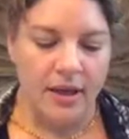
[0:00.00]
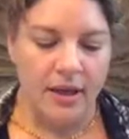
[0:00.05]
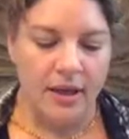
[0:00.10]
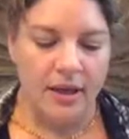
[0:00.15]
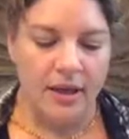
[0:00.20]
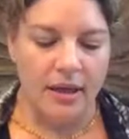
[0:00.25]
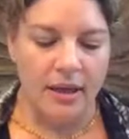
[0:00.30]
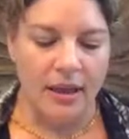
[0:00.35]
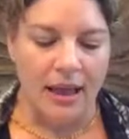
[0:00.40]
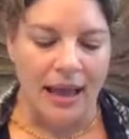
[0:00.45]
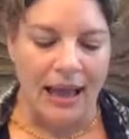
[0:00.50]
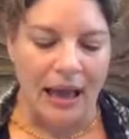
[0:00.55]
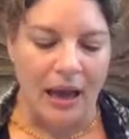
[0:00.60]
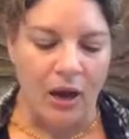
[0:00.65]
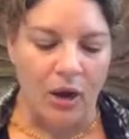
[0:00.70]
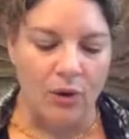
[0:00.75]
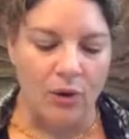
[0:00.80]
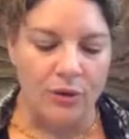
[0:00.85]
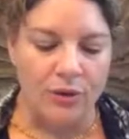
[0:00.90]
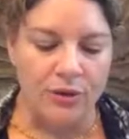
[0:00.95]

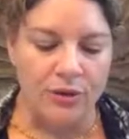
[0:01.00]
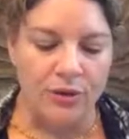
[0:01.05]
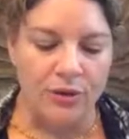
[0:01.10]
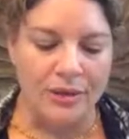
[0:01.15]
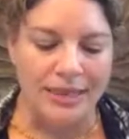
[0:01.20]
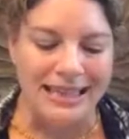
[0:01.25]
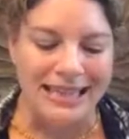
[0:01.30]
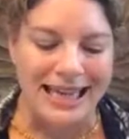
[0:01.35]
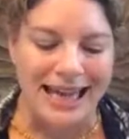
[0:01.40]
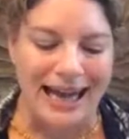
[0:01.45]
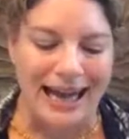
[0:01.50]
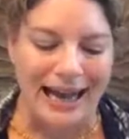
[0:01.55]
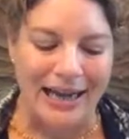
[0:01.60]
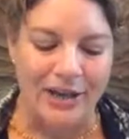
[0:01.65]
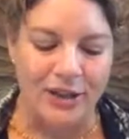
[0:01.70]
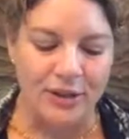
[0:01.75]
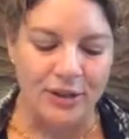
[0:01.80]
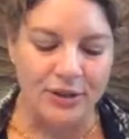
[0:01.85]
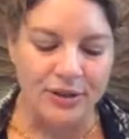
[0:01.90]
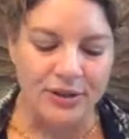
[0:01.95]
Allow your
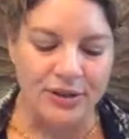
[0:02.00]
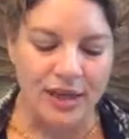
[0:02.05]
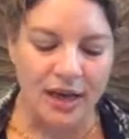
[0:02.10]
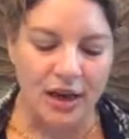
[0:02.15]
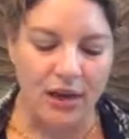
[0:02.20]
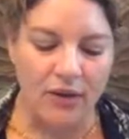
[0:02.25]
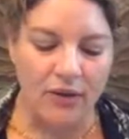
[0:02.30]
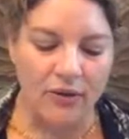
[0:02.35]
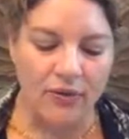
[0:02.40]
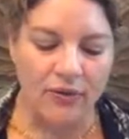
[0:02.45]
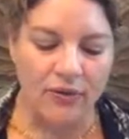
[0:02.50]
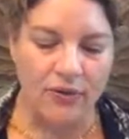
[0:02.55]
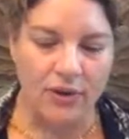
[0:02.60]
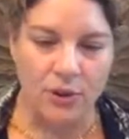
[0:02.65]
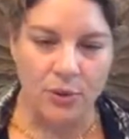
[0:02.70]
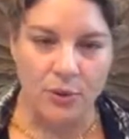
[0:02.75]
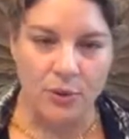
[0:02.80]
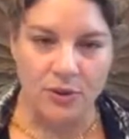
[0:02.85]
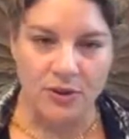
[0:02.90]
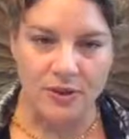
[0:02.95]
entire self
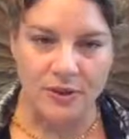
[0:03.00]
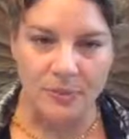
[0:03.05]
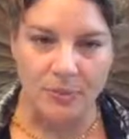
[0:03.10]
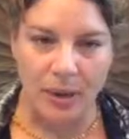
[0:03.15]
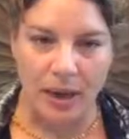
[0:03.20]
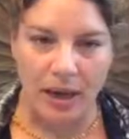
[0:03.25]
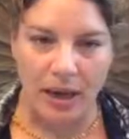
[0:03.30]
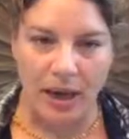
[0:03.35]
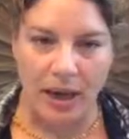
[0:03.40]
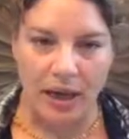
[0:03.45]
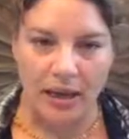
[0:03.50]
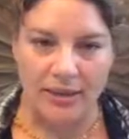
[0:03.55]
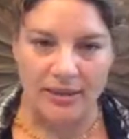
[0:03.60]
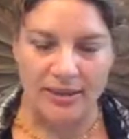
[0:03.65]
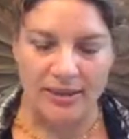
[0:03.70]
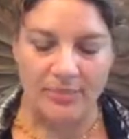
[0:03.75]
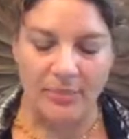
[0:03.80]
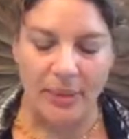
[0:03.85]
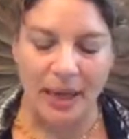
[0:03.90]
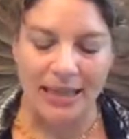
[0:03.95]
to
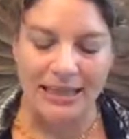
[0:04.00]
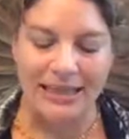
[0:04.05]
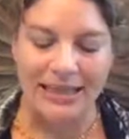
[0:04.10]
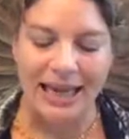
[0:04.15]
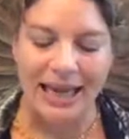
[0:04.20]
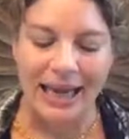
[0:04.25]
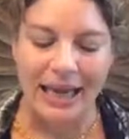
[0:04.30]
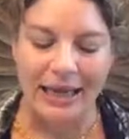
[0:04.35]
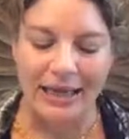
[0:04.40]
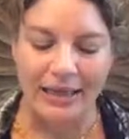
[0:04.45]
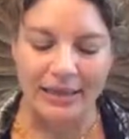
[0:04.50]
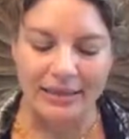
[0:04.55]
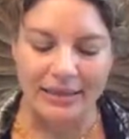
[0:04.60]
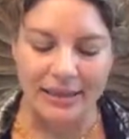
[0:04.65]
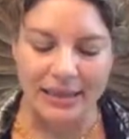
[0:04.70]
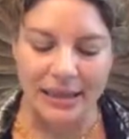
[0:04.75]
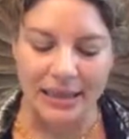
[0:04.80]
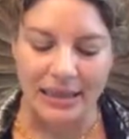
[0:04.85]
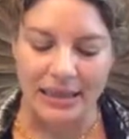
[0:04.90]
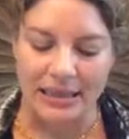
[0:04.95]
respond
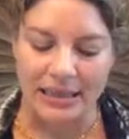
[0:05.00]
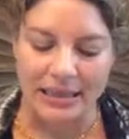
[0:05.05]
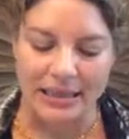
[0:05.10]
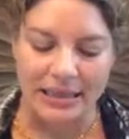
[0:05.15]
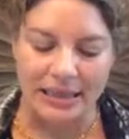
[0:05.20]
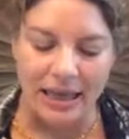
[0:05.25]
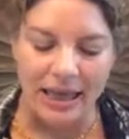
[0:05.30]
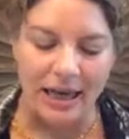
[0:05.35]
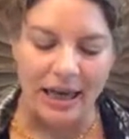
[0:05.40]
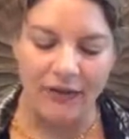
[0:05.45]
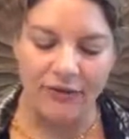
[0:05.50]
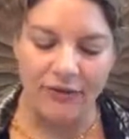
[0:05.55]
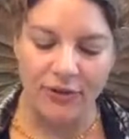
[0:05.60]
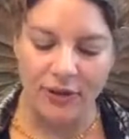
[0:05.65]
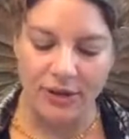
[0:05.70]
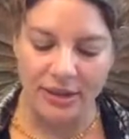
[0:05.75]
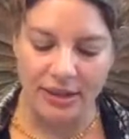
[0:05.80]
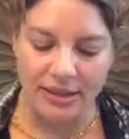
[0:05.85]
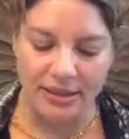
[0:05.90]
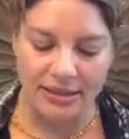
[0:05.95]
spontaneously and
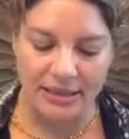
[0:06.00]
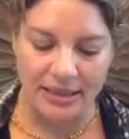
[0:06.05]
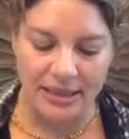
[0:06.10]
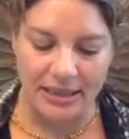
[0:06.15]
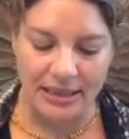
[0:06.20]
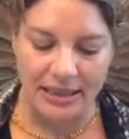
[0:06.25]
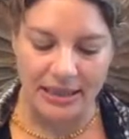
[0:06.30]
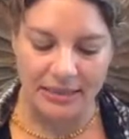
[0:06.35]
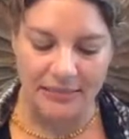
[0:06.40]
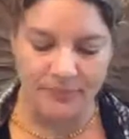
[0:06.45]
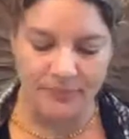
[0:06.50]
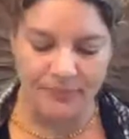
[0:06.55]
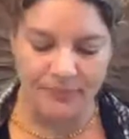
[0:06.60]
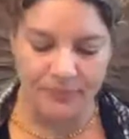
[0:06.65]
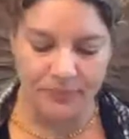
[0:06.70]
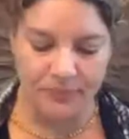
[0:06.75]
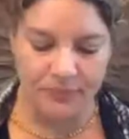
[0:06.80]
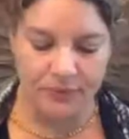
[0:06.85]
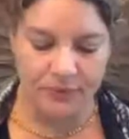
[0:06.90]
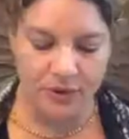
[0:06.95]
effortlessly
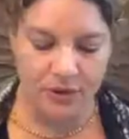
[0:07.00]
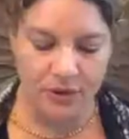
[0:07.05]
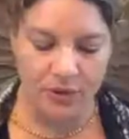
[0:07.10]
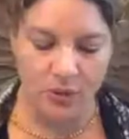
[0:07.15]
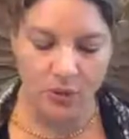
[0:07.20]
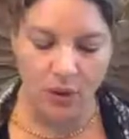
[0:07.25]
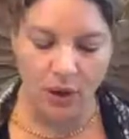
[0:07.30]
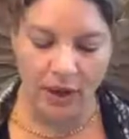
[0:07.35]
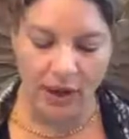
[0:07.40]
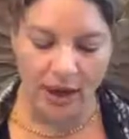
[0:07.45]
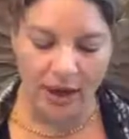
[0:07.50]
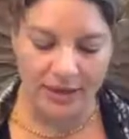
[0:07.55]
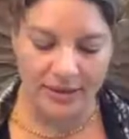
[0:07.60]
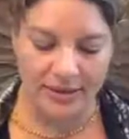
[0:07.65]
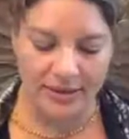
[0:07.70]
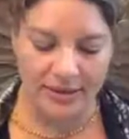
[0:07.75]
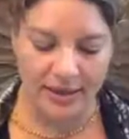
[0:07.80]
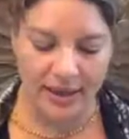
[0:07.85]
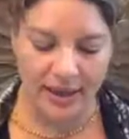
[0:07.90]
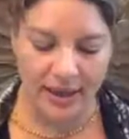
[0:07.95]
to what I
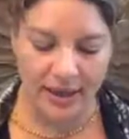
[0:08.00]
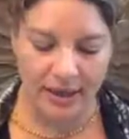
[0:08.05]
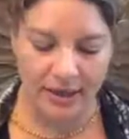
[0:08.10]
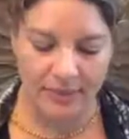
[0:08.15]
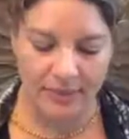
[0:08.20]
say.